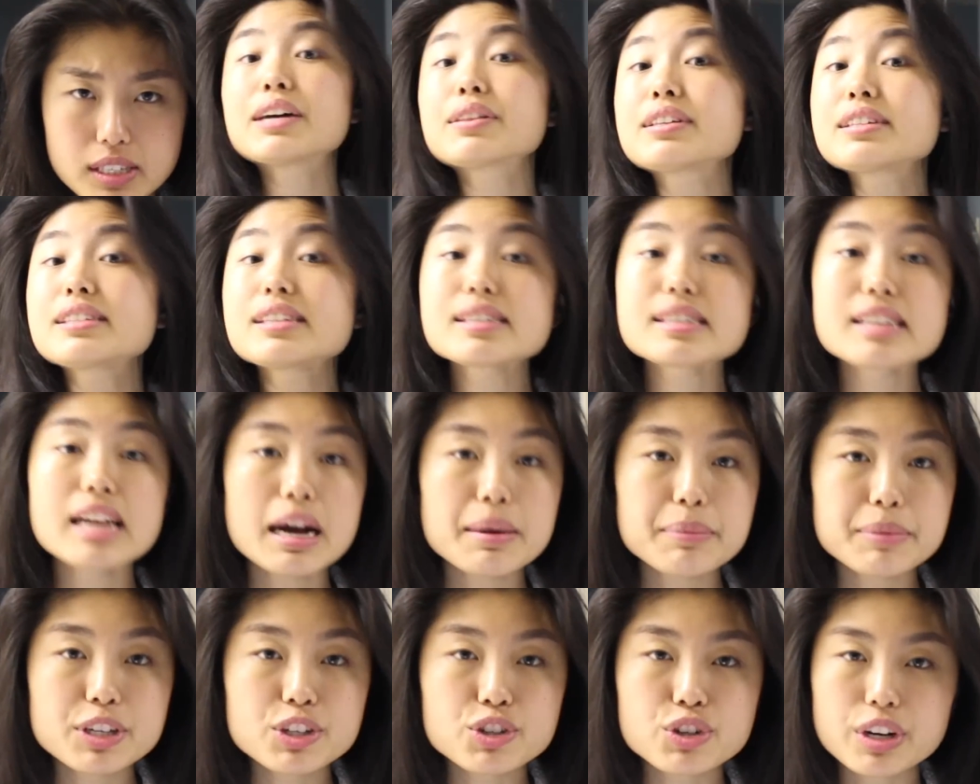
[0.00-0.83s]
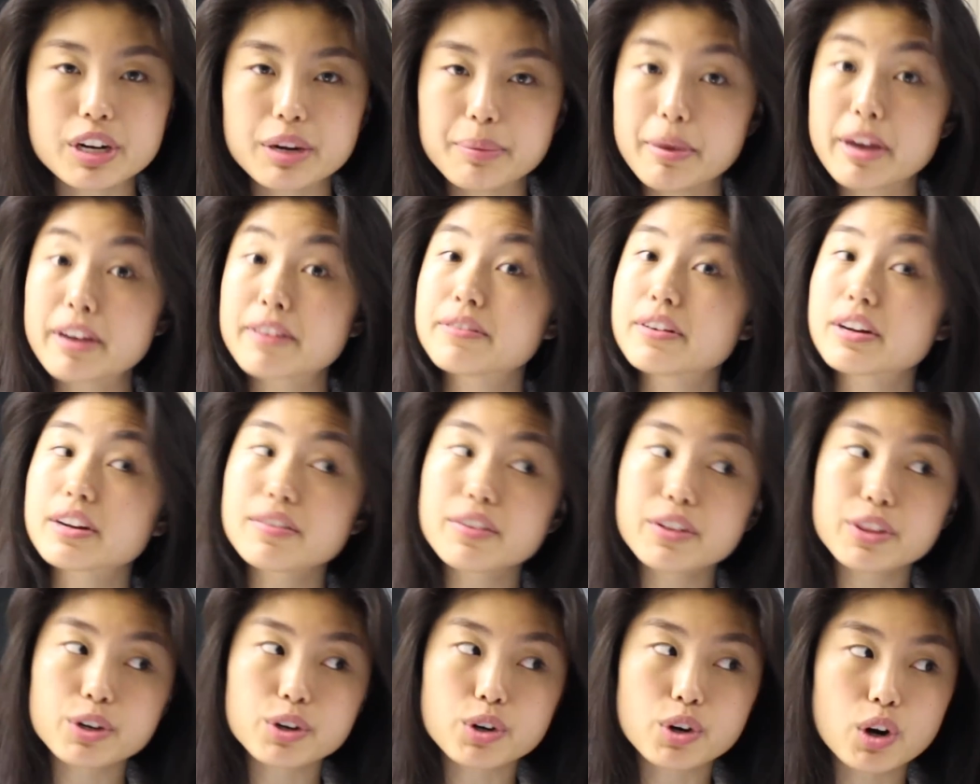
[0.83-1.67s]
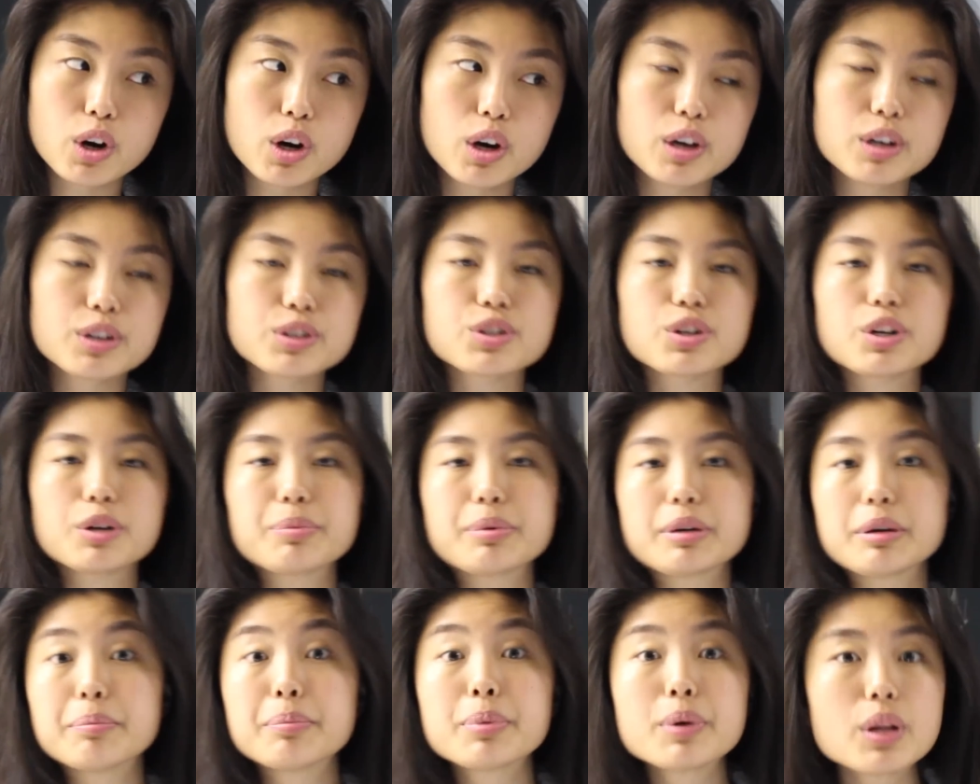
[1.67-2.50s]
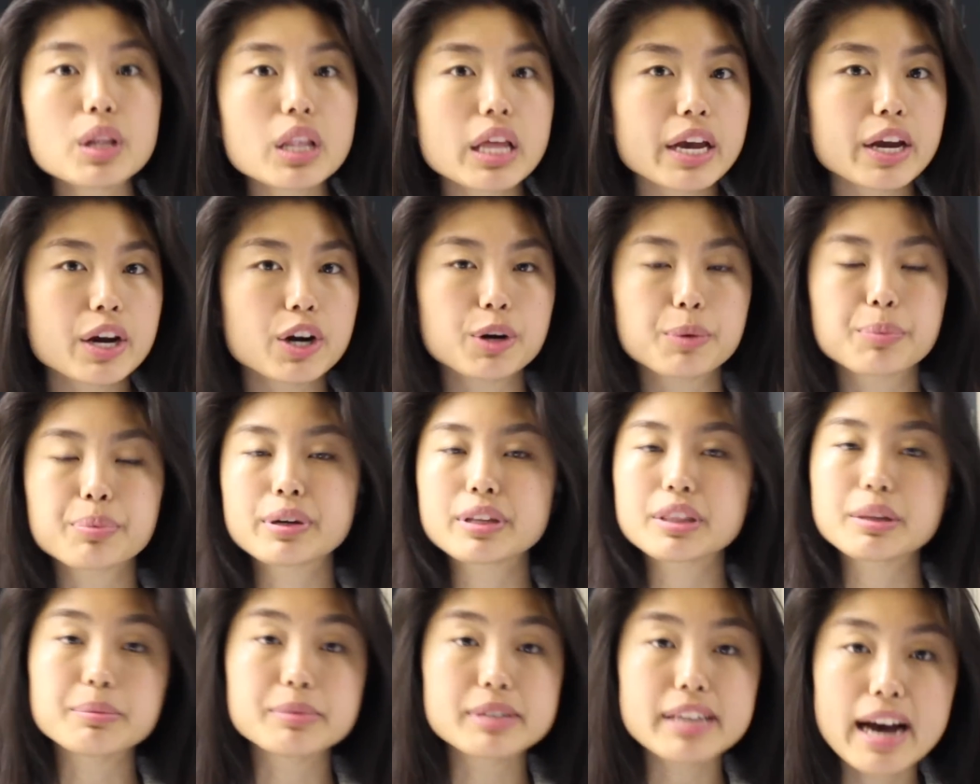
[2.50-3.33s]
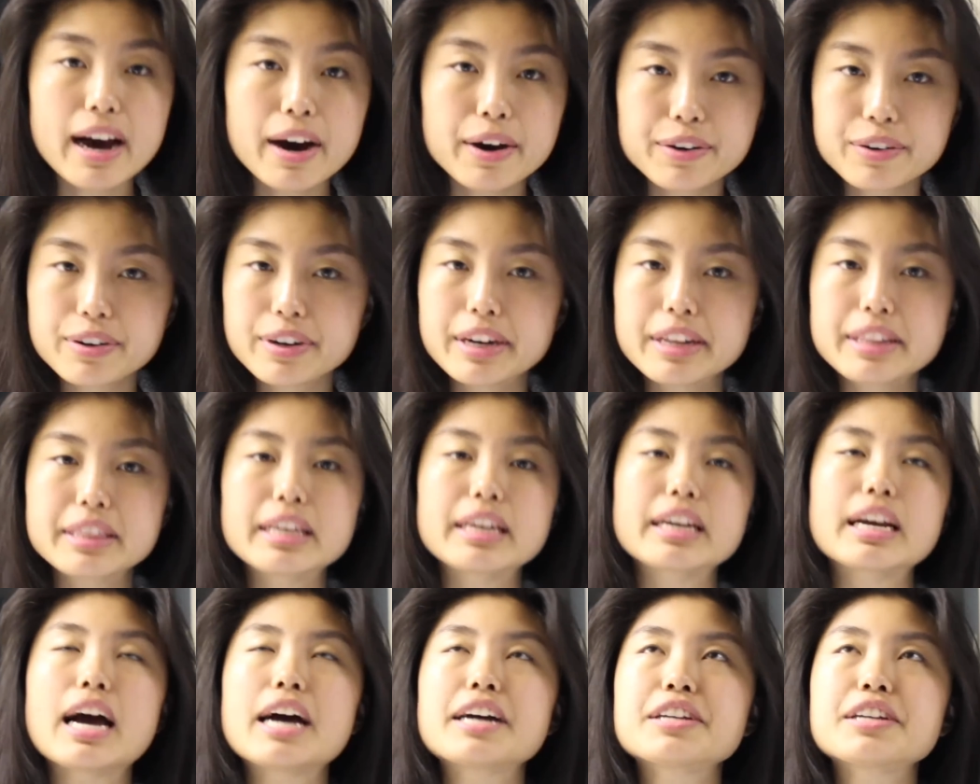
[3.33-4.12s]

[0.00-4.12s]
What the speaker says: Now, this is not me trying to make fun of other girls or be a bully or bring them down or anything.